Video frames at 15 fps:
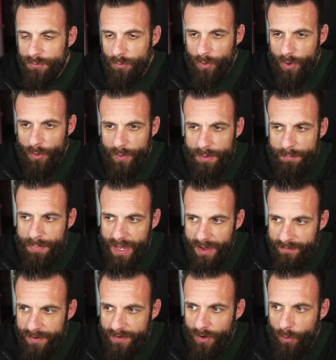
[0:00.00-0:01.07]
when we
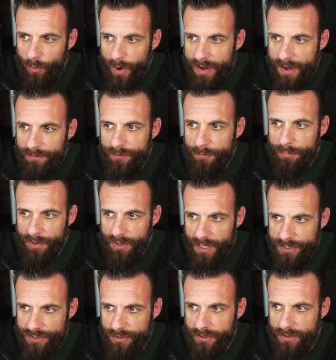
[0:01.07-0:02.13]
pivot away from
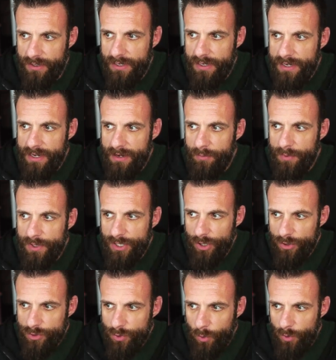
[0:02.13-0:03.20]
pleasure and we
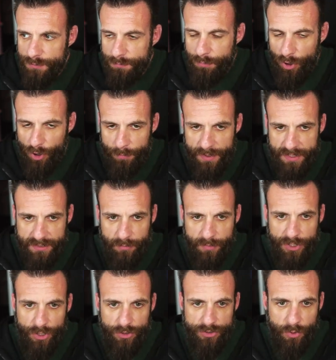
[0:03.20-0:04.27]
go towards purpose and
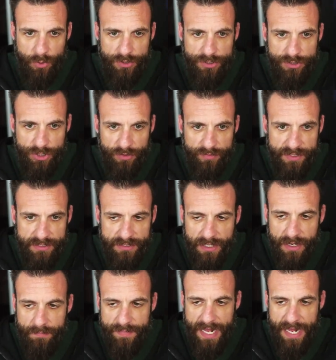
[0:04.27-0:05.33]
we go towards service,
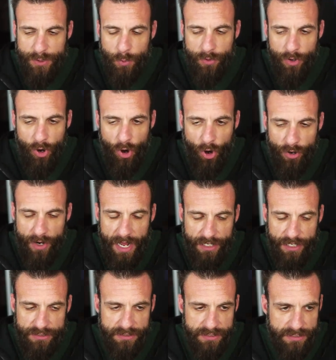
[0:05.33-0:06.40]
that's when our heart
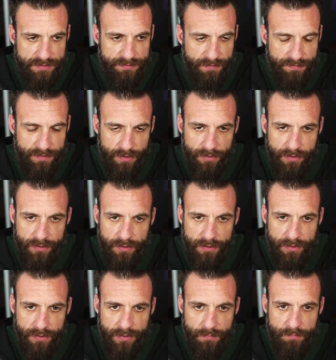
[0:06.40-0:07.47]
actually gets fulfilled.
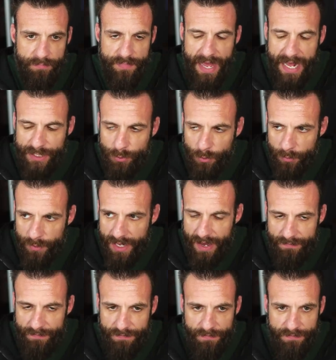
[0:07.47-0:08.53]
That's when we
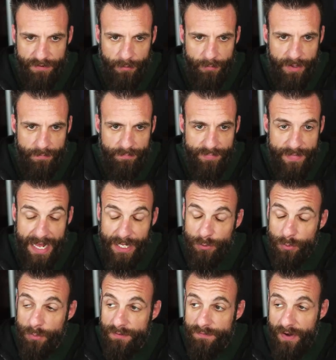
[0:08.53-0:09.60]
have fulfillment. That's
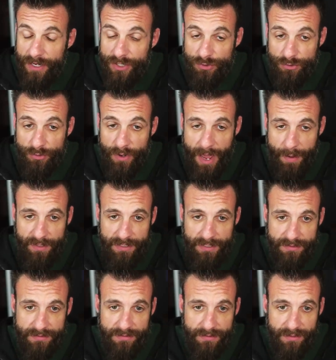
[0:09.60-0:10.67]
when we find true
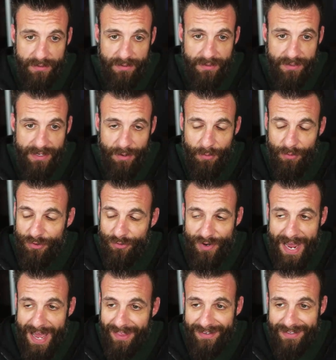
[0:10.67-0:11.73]
happiness. And what the
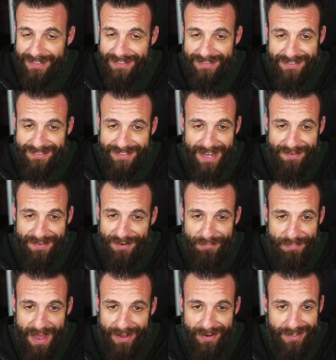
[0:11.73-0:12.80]
reality is, it's not even
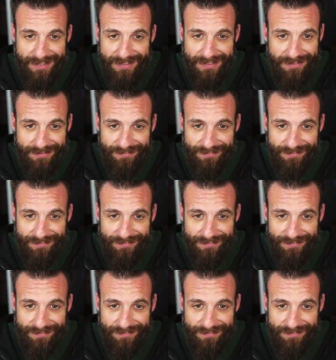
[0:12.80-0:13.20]
about us.